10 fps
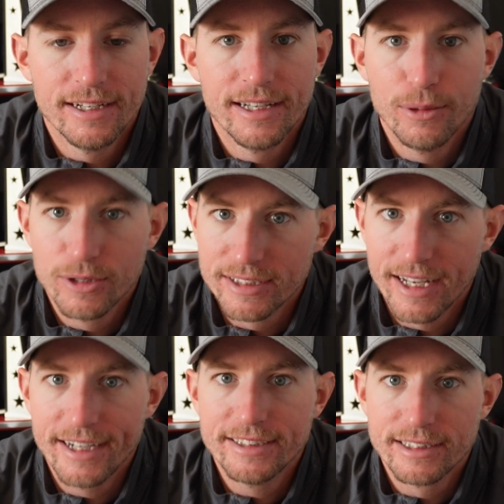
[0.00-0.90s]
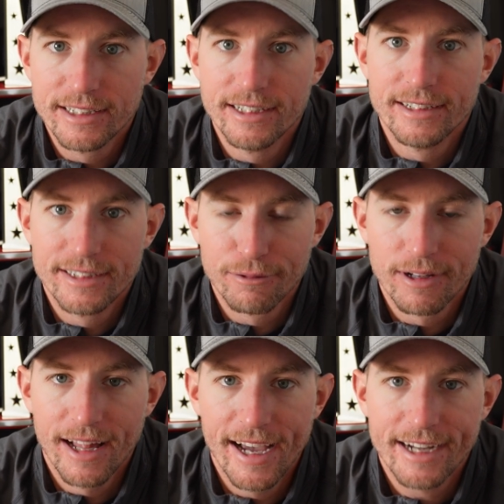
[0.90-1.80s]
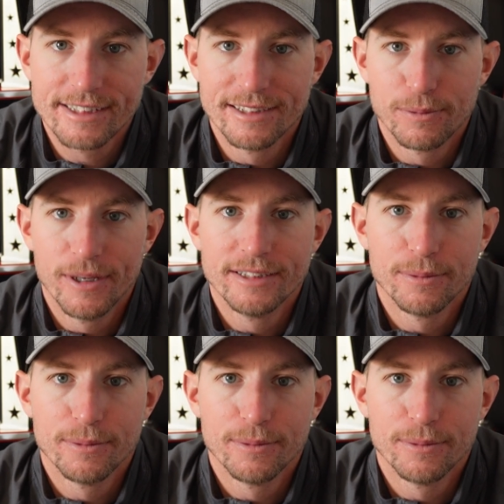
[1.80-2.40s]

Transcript: it was nice to relax and spend